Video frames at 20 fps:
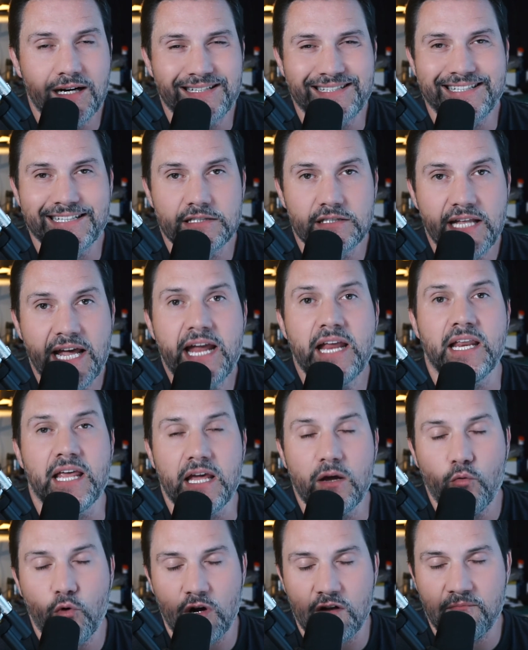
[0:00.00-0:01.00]

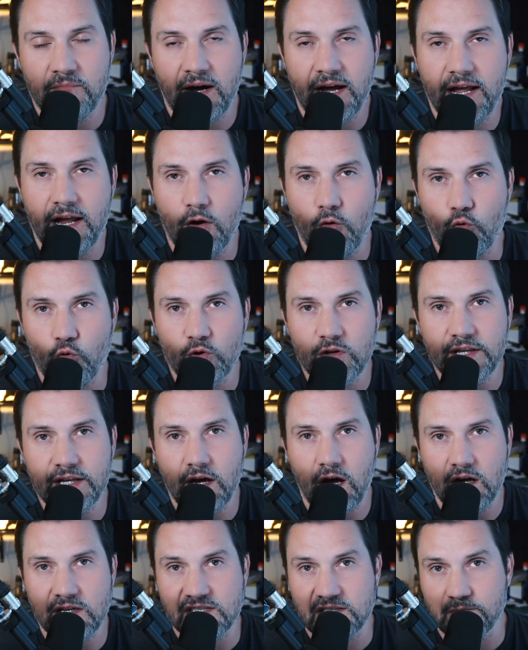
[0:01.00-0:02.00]
Delaney, one of my really
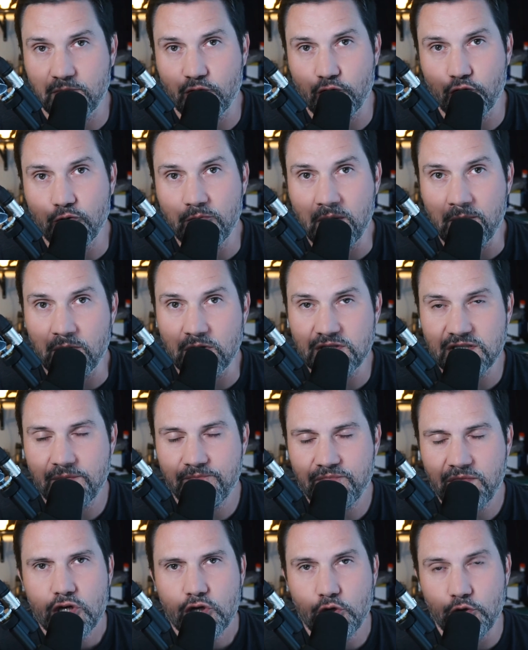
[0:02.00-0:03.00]
awesome crew members
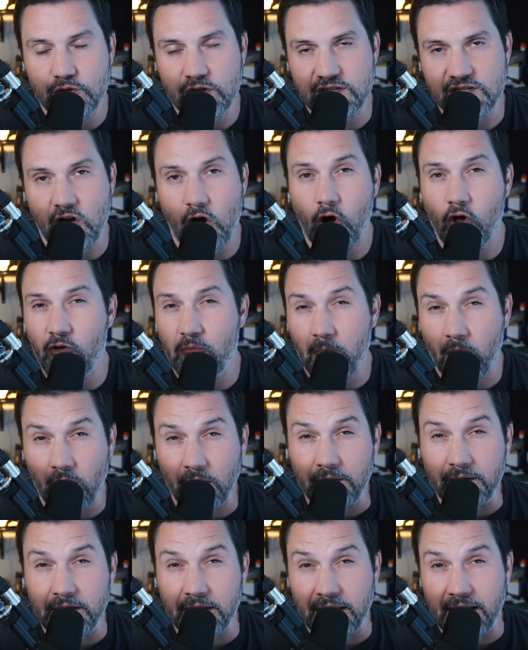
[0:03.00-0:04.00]
who does all the
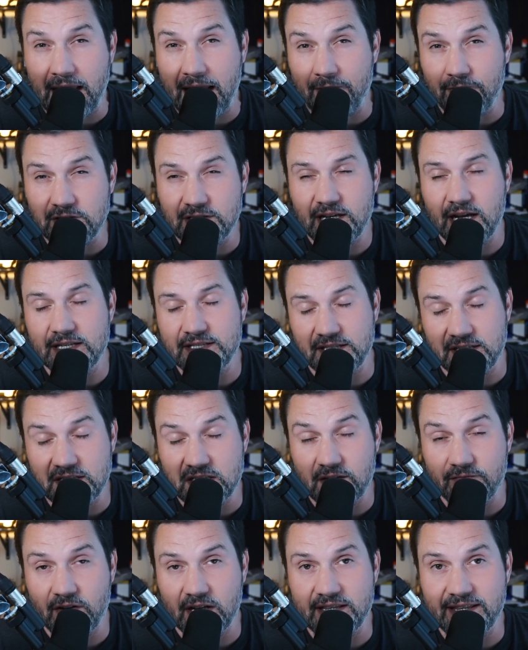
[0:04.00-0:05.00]
marketing and advertising and
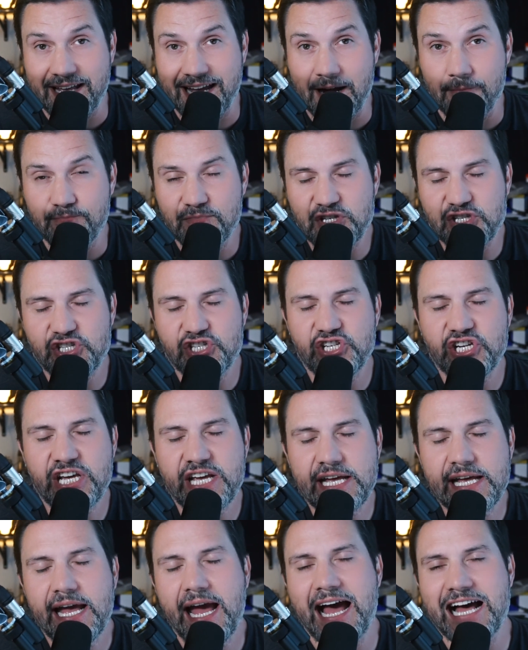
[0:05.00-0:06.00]
stuff like that,
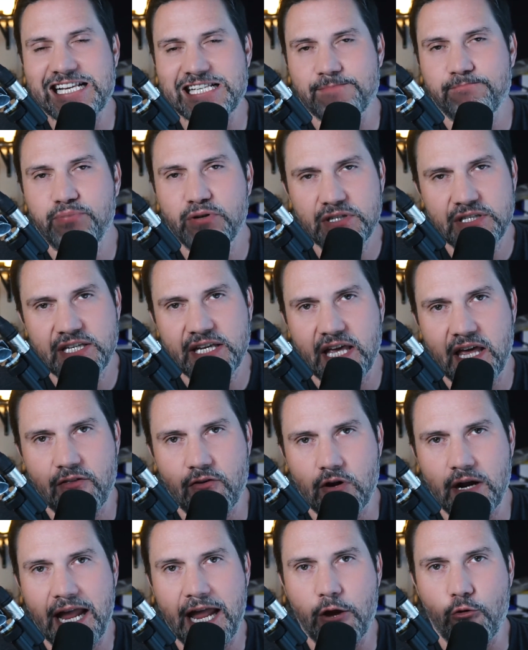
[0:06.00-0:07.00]
she has put
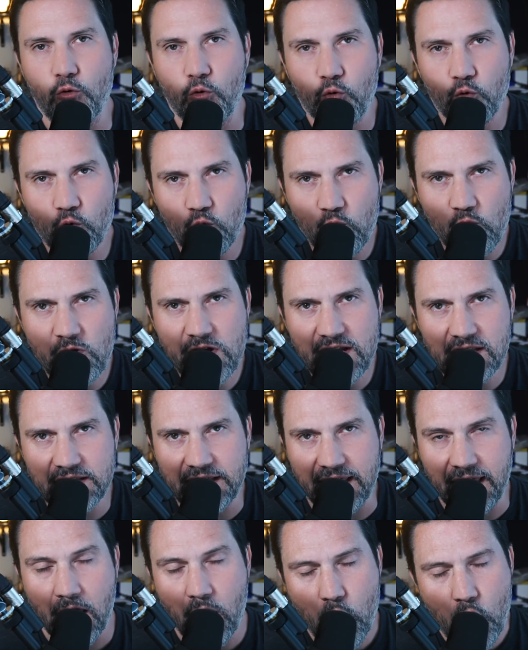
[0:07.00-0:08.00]
together a
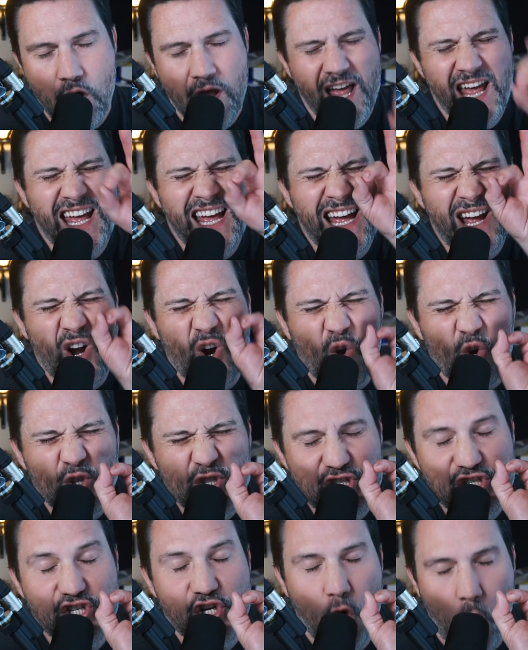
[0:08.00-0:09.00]
really
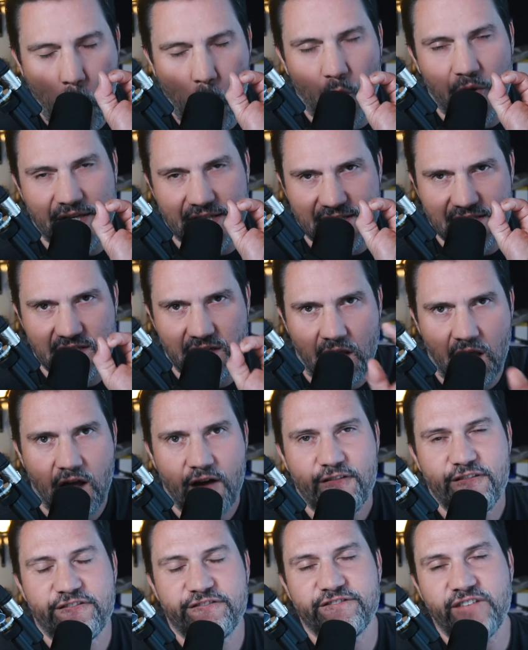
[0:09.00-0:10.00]
choice
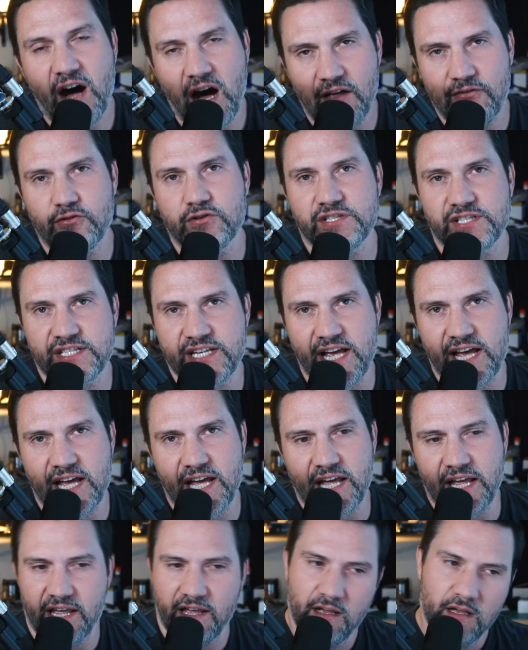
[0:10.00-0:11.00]
Father's
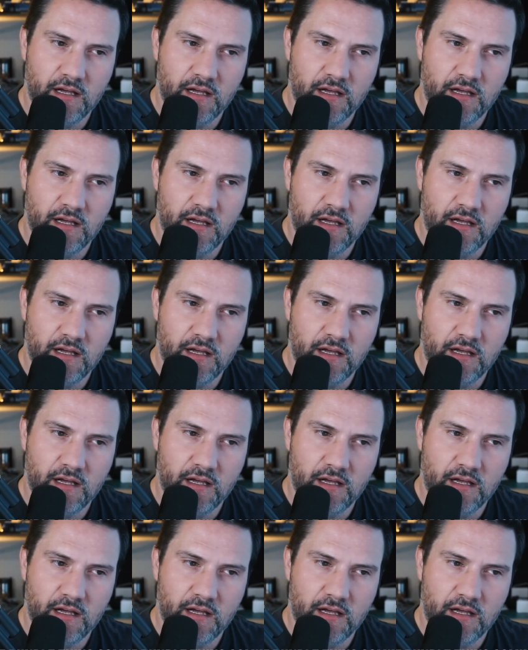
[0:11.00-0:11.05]
Day